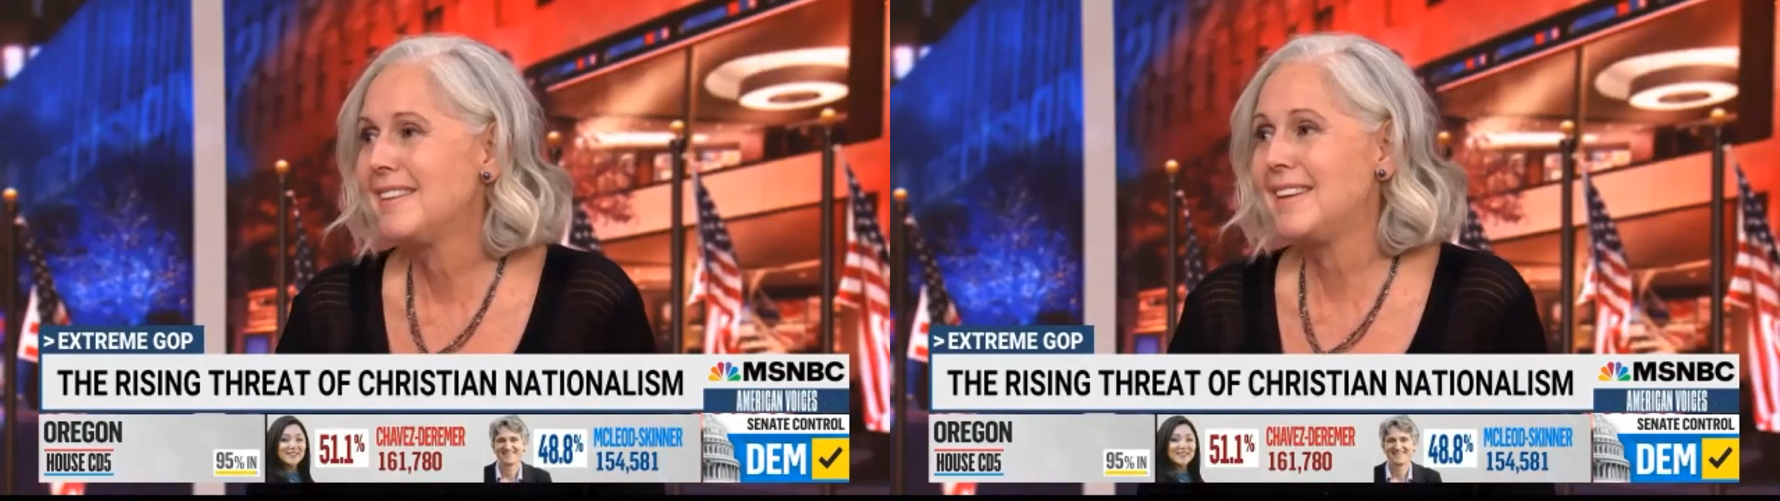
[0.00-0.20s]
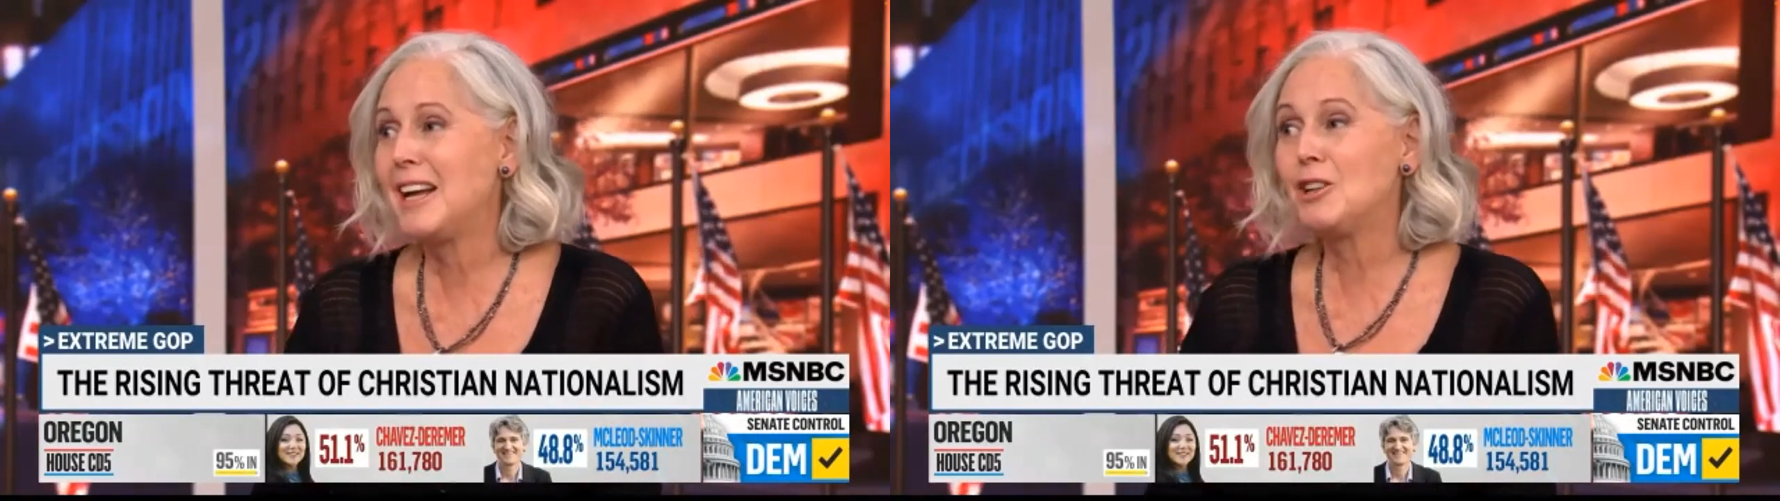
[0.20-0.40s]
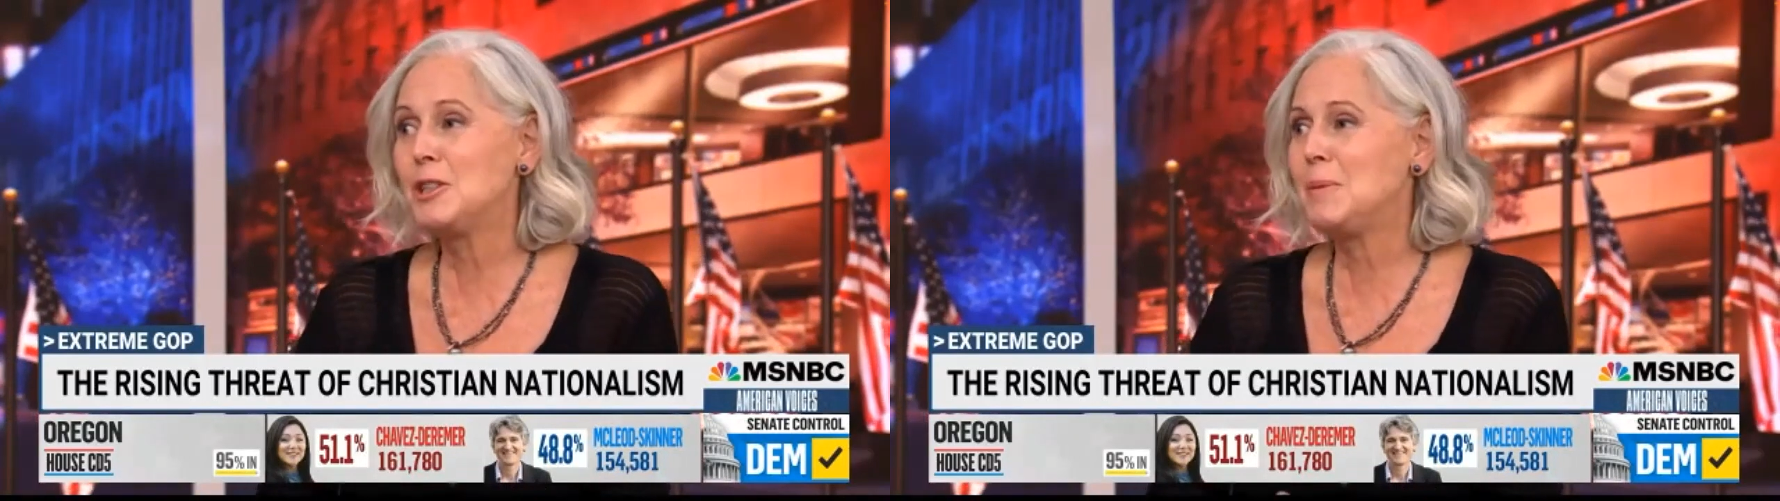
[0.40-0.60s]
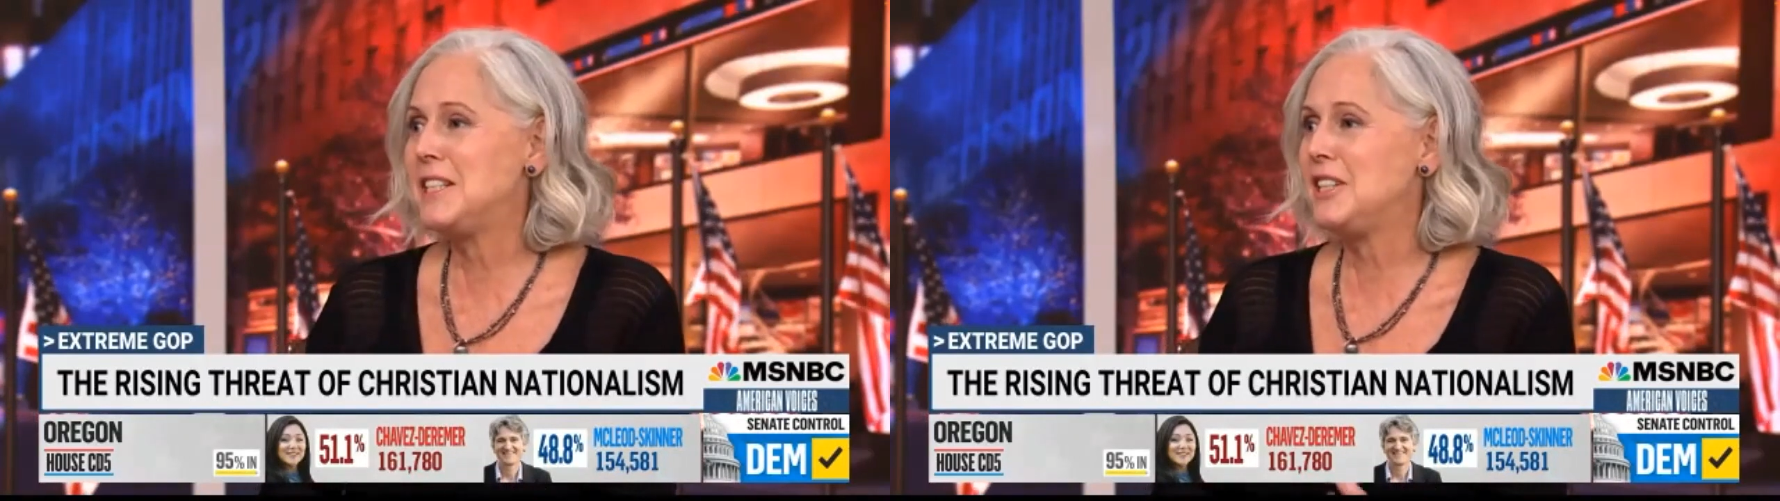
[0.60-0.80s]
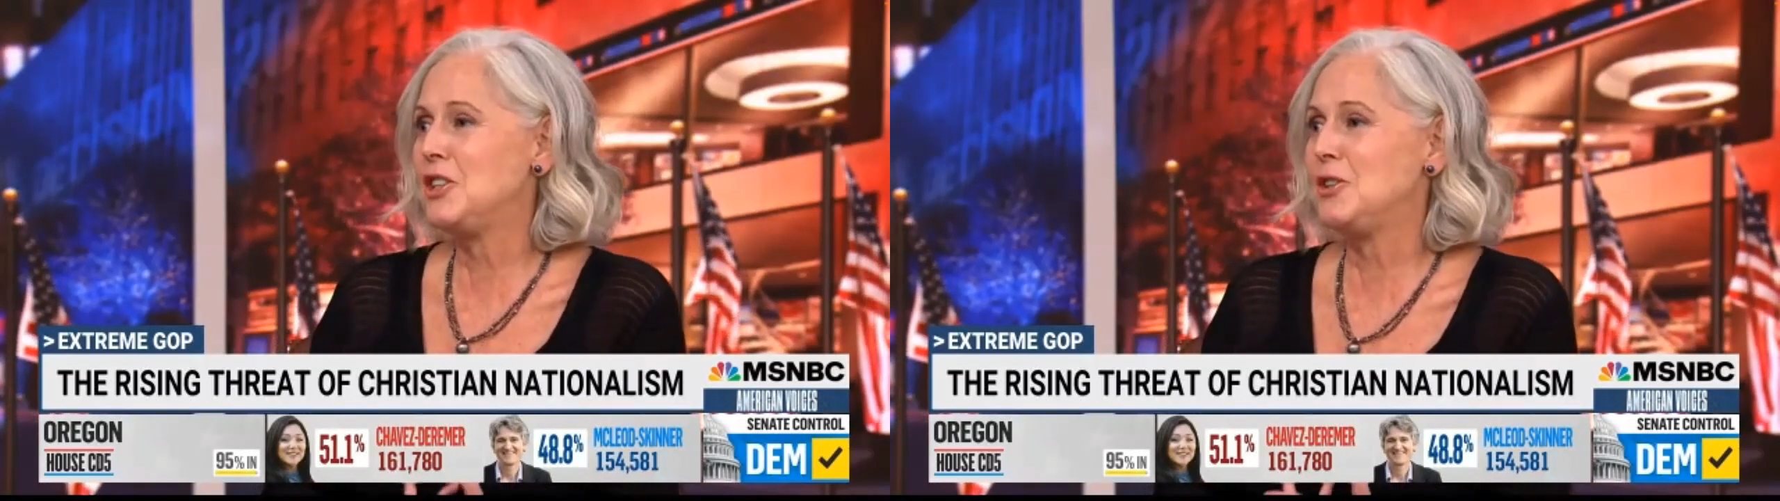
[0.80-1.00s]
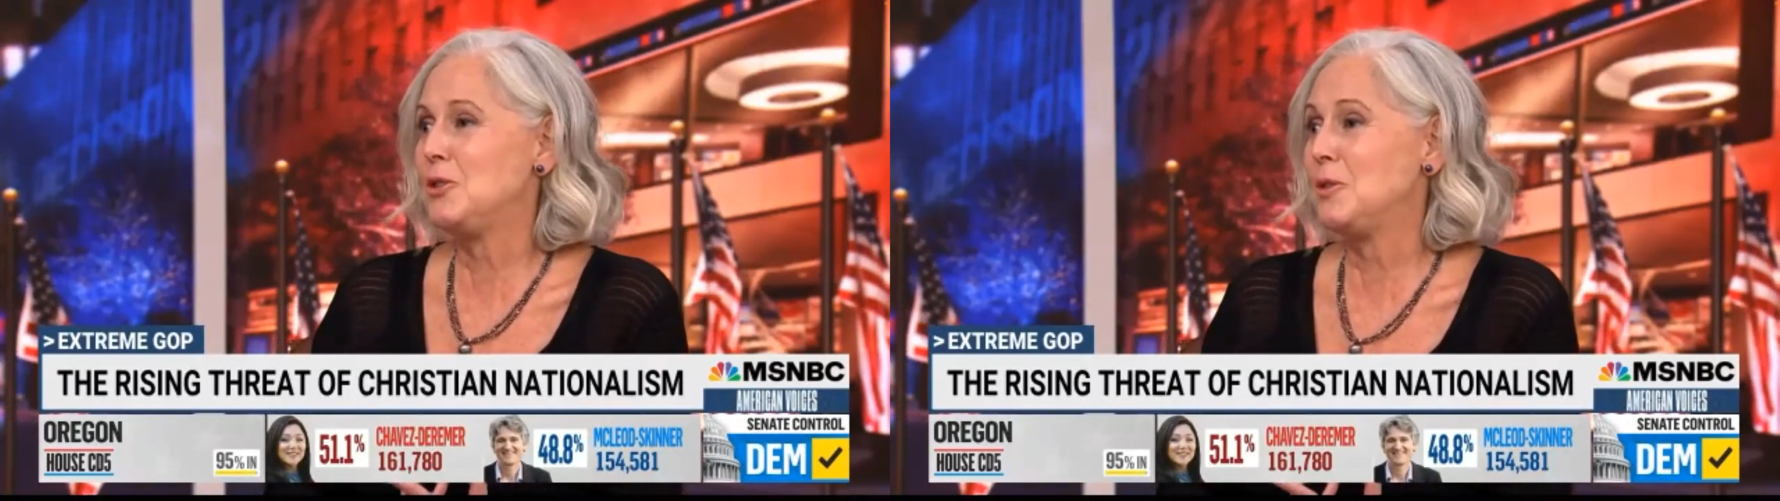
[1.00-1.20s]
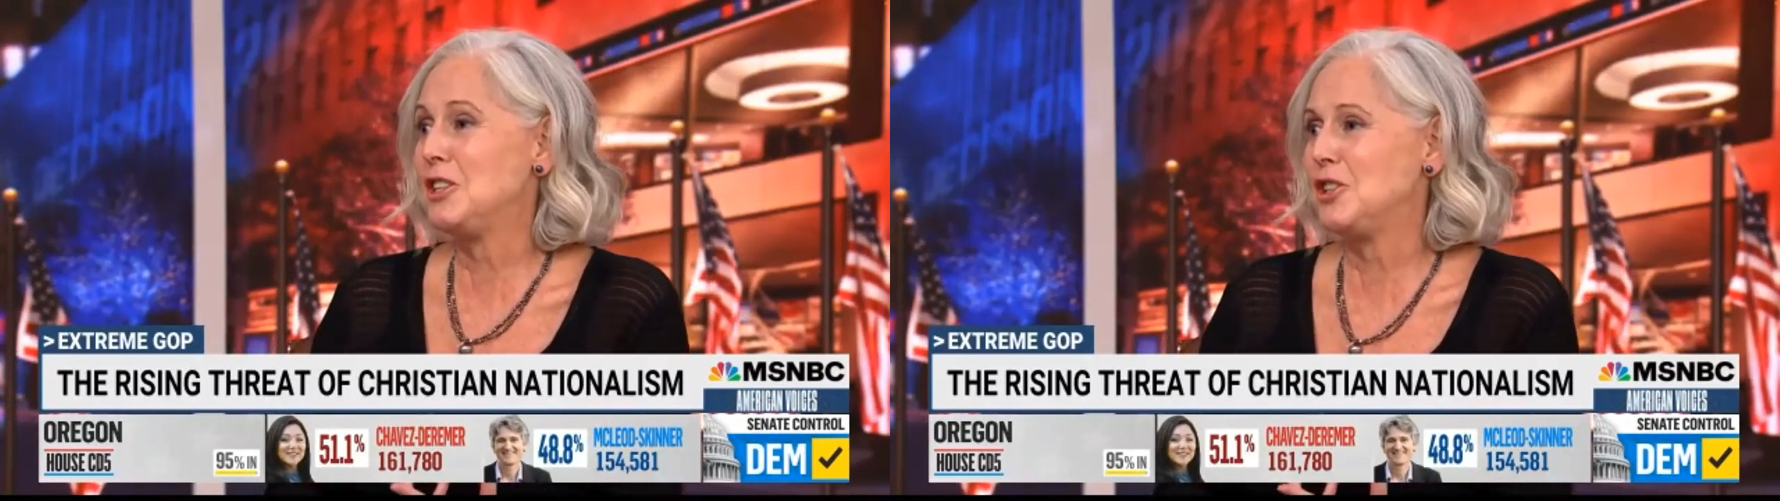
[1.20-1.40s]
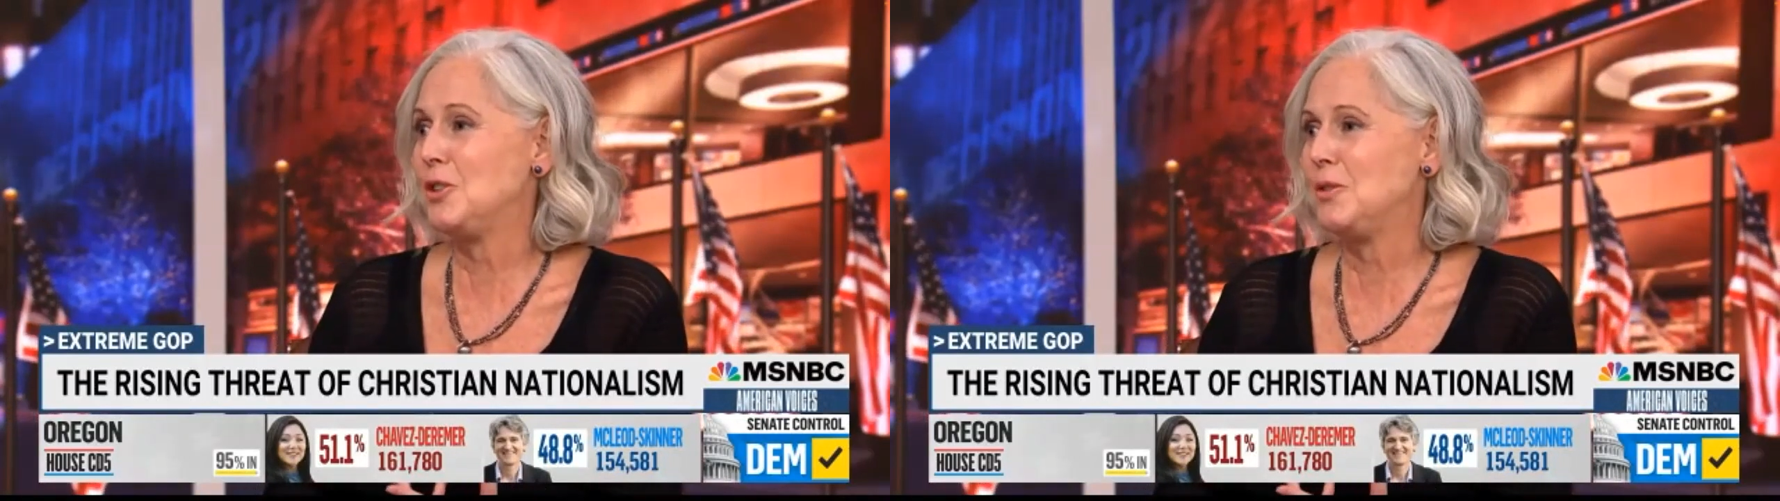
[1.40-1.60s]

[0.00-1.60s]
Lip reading: The LGBTQ issue